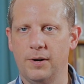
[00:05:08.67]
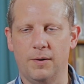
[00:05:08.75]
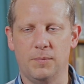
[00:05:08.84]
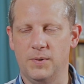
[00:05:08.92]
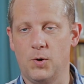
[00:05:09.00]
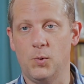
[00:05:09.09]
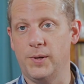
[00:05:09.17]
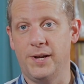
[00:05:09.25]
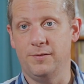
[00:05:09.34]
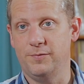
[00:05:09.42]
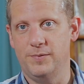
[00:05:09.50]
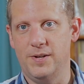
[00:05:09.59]
or a whole
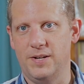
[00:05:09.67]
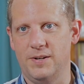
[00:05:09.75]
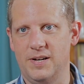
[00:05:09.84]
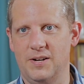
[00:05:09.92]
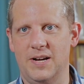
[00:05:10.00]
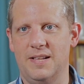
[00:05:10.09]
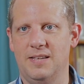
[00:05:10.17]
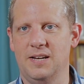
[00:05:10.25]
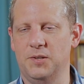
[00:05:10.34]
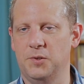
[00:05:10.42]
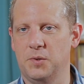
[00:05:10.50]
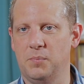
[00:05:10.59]
lot of, you know,
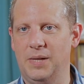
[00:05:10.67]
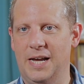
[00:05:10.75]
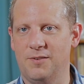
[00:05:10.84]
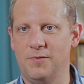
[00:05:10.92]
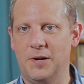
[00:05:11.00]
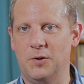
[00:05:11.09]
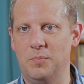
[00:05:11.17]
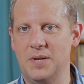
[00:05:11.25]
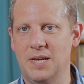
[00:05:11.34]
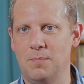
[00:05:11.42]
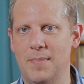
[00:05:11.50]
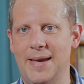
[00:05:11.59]
anything other than black vinyl
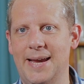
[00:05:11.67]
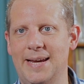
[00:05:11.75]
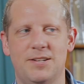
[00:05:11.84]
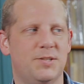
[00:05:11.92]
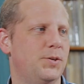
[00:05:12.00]
being made.